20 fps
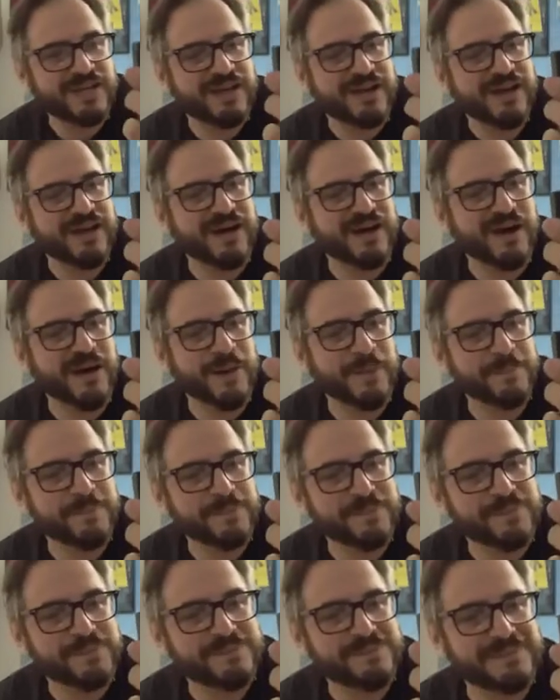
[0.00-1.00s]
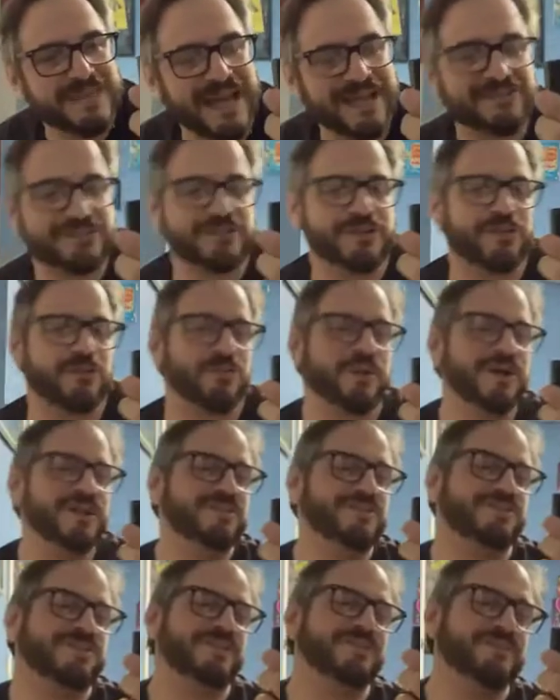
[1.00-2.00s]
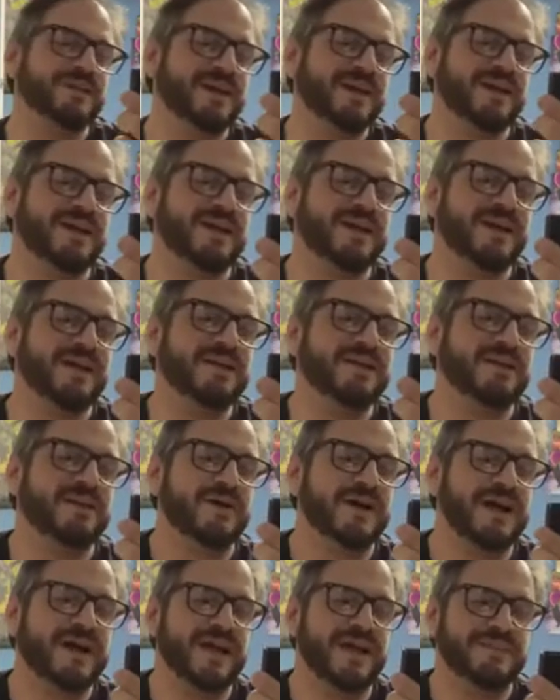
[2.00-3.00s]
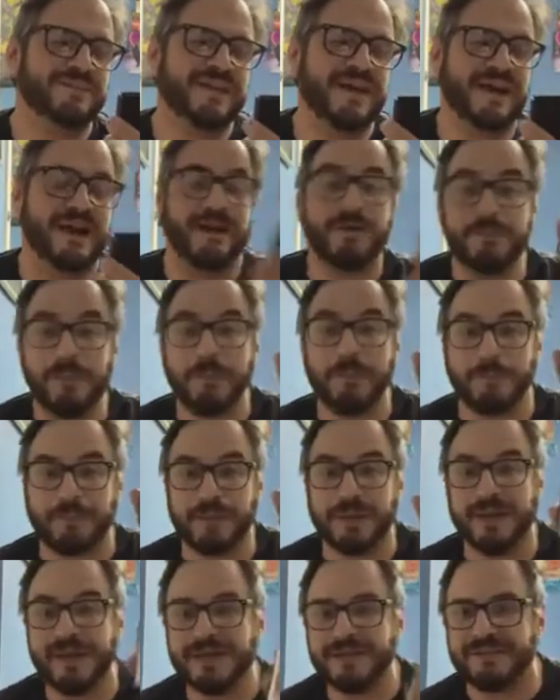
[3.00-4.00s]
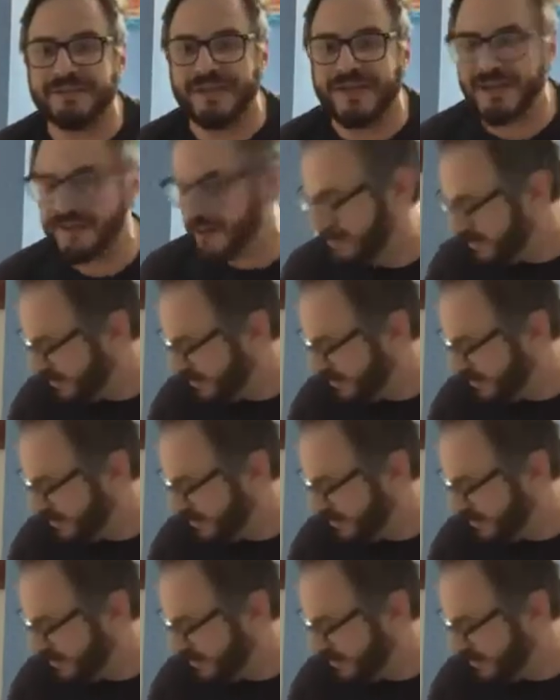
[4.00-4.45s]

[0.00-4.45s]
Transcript: That's crazy, man. I didn't know I had that. I remember playing that. I didn't